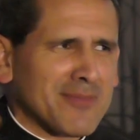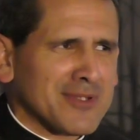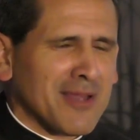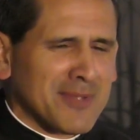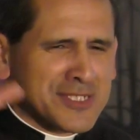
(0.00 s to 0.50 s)

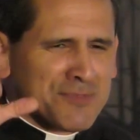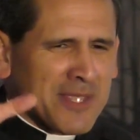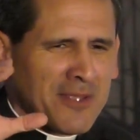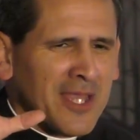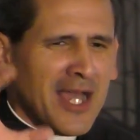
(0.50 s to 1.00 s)
I'm going to
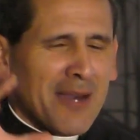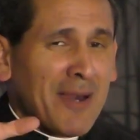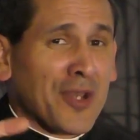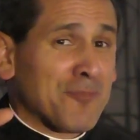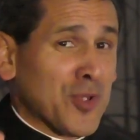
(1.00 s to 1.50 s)
speak
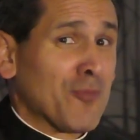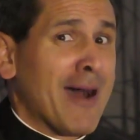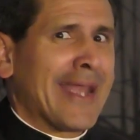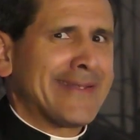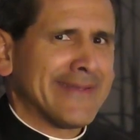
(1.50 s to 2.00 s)
about a pure
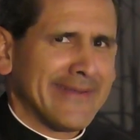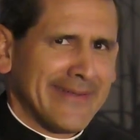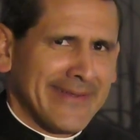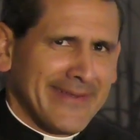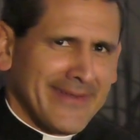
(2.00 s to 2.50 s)
mind.
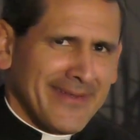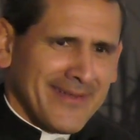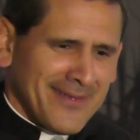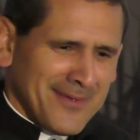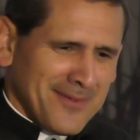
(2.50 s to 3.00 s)

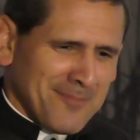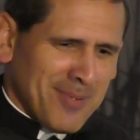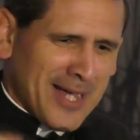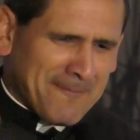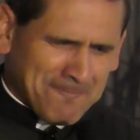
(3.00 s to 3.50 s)

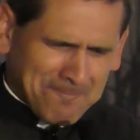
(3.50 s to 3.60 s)
But